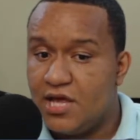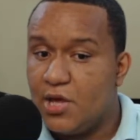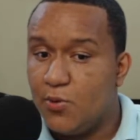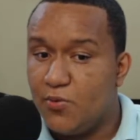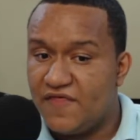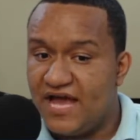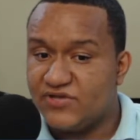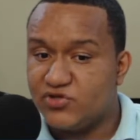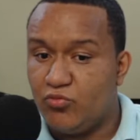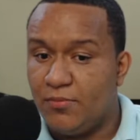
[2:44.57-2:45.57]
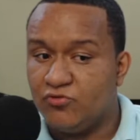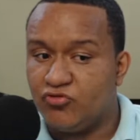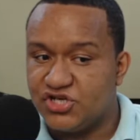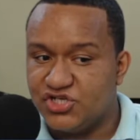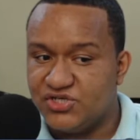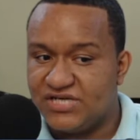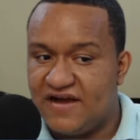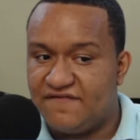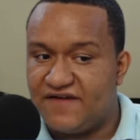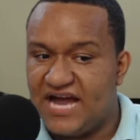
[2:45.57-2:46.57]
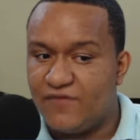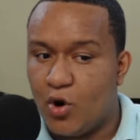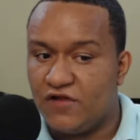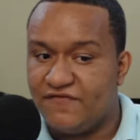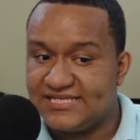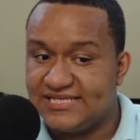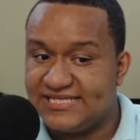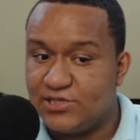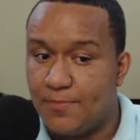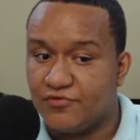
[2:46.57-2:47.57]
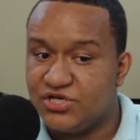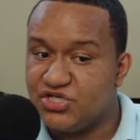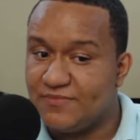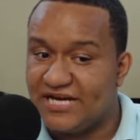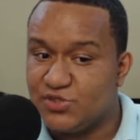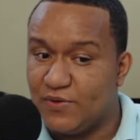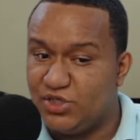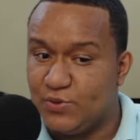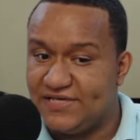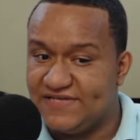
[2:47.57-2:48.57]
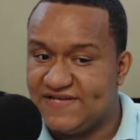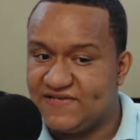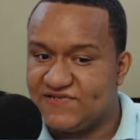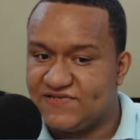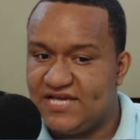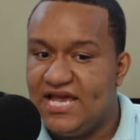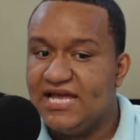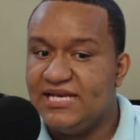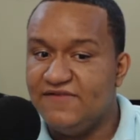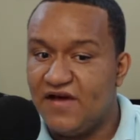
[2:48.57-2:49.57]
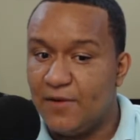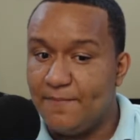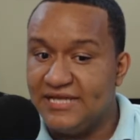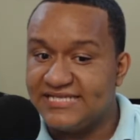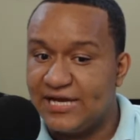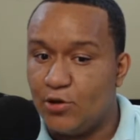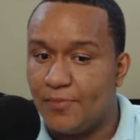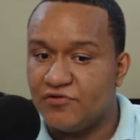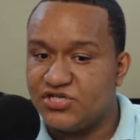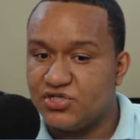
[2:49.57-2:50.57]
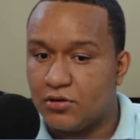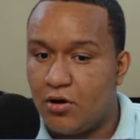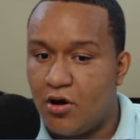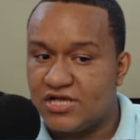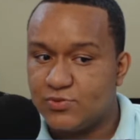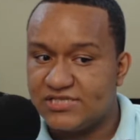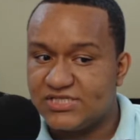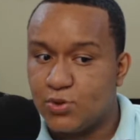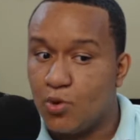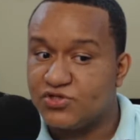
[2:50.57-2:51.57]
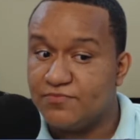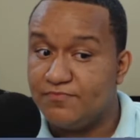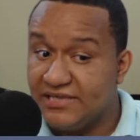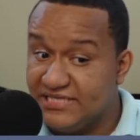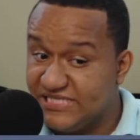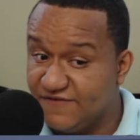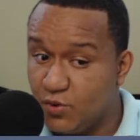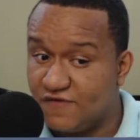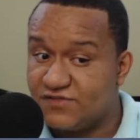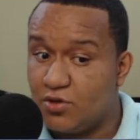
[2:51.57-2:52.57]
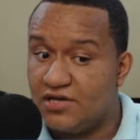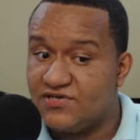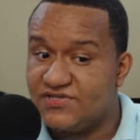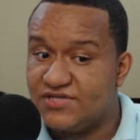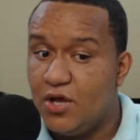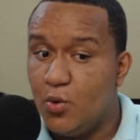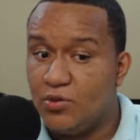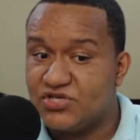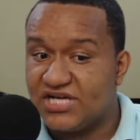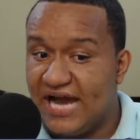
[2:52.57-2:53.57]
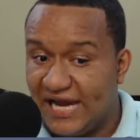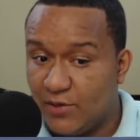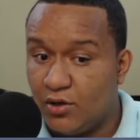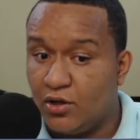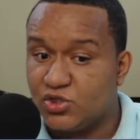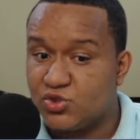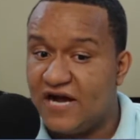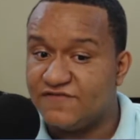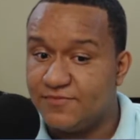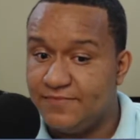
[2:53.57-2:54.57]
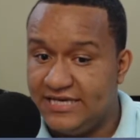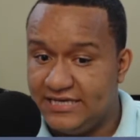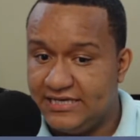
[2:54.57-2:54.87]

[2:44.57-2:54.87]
With ExxonMobil rushing to have 5 oil vessels in operation by 2026, development and operational costs will soar to billions of dollars, which Guyana will also have to pay.